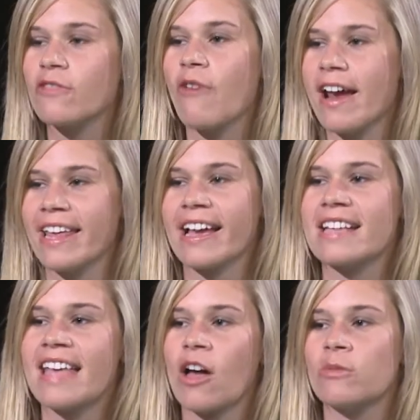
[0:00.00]
writing
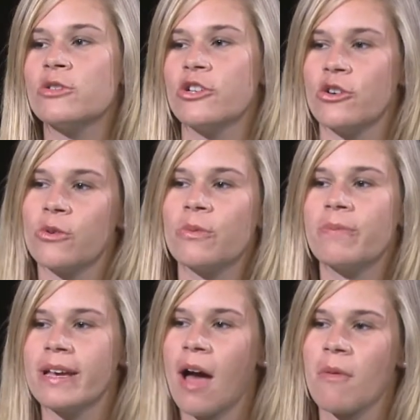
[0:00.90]
has helped you
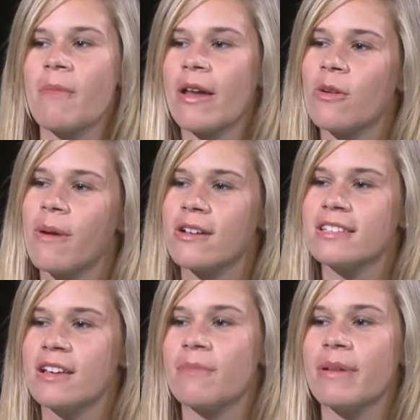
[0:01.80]
become a better
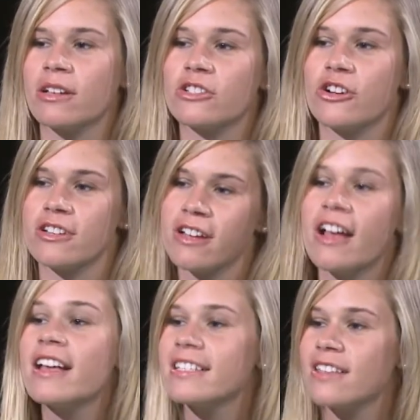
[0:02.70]
person and build your
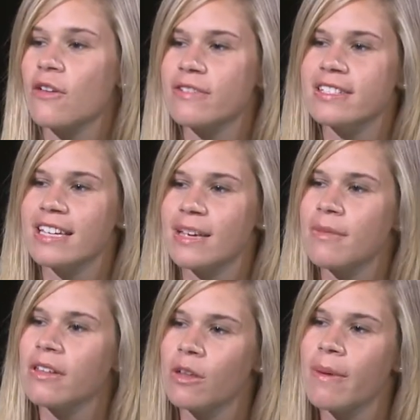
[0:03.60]
self-esteem
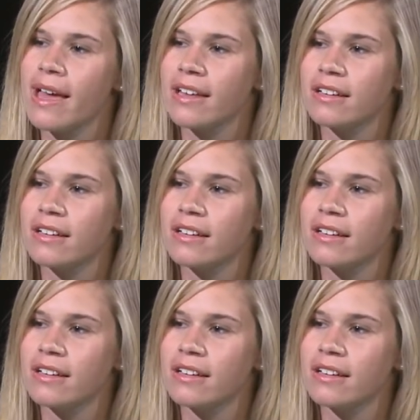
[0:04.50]
a little bit?